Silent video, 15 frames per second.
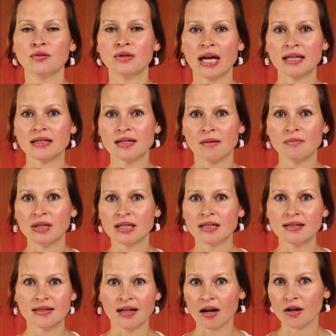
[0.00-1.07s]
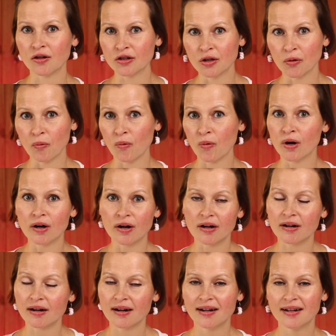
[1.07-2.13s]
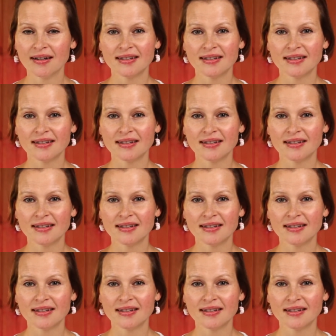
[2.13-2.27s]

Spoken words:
that something is not going to work.